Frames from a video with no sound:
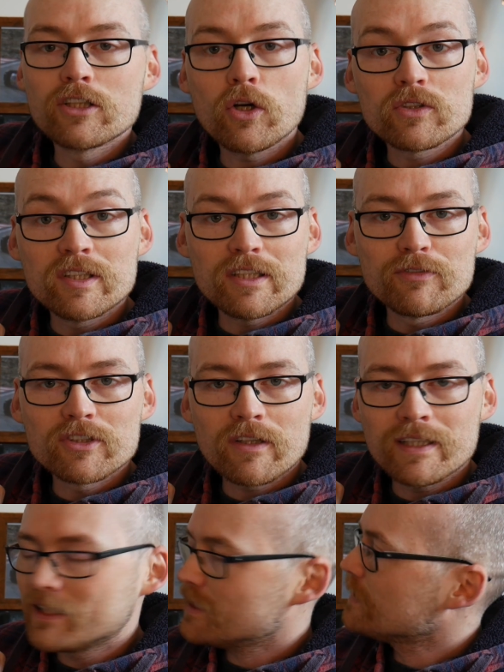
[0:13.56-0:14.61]
cognitive
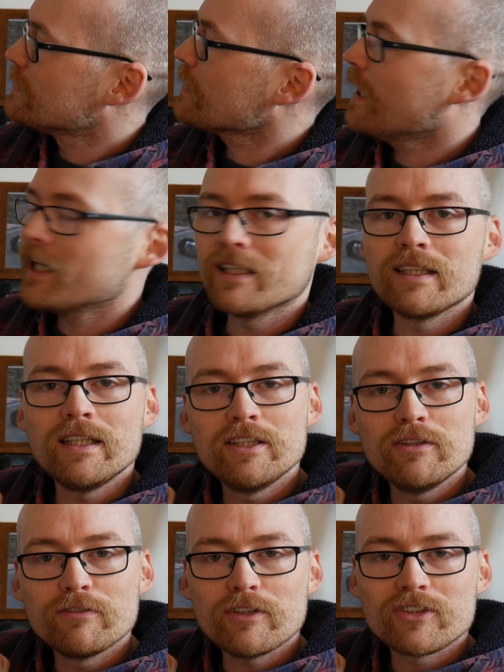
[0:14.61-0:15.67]
scientist at the
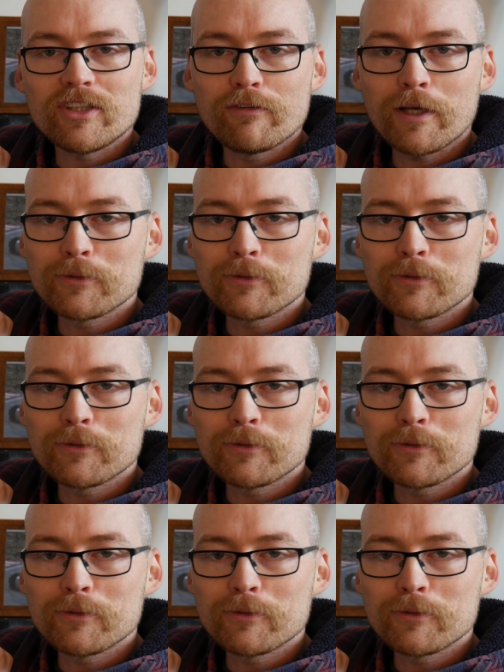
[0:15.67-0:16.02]
University of